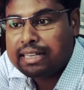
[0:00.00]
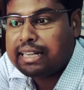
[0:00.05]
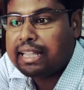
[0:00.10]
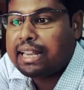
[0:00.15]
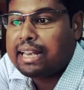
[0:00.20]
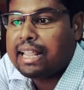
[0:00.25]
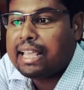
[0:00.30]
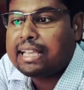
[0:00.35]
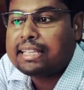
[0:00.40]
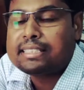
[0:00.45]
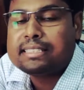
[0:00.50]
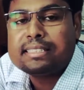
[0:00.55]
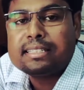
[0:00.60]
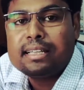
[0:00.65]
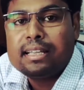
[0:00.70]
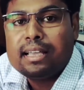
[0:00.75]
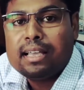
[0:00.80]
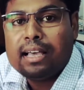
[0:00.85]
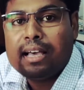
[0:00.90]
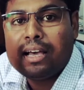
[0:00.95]
10x
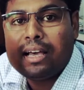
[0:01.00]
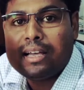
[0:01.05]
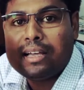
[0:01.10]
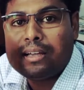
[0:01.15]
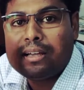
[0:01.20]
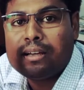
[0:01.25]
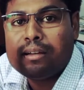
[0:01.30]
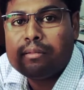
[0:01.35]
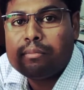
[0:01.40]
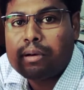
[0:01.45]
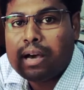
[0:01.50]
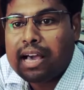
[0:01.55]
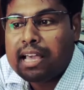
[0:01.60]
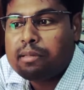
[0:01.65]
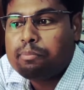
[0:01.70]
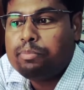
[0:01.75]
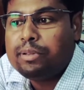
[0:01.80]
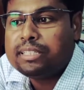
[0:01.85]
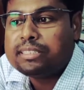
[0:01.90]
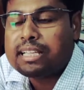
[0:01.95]

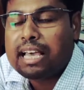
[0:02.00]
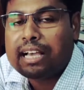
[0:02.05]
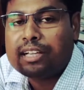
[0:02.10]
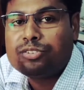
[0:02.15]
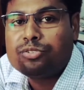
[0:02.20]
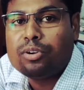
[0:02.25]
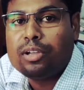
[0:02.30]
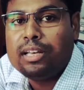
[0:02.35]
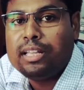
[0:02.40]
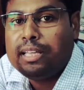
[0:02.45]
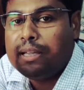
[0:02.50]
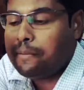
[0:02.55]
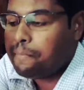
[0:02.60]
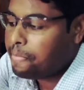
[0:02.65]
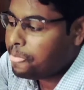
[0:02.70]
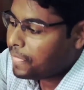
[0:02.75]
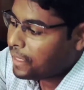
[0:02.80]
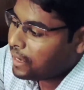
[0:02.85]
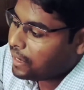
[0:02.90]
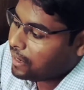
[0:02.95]
eyepiece
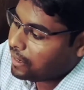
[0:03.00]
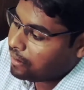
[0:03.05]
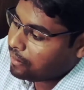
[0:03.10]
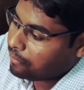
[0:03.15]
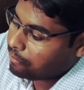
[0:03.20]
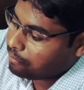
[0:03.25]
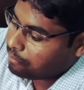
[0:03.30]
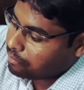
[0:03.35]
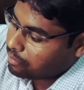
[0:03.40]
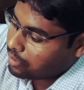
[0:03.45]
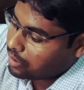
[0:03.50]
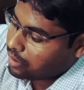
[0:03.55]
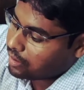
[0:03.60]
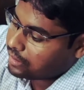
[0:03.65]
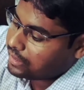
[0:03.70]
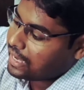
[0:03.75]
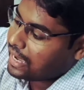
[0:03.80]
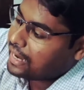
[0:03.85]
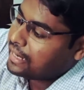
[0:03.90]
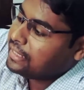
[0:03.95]
actually
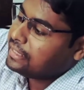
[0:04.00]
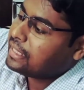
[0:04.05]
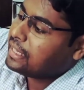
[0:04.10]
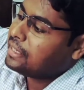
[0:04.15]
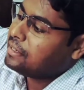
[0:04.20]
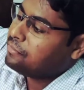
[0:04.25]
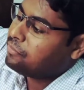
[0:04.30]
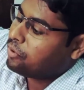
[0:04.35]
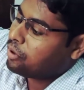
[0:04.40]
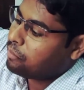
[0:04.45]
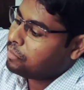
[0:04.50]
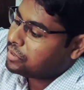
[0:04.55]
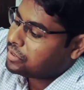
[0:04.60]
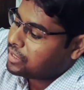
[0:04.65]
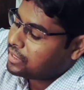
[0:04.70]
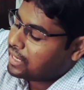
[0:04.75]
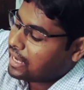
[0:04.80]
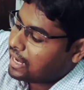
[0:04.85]
carry the information,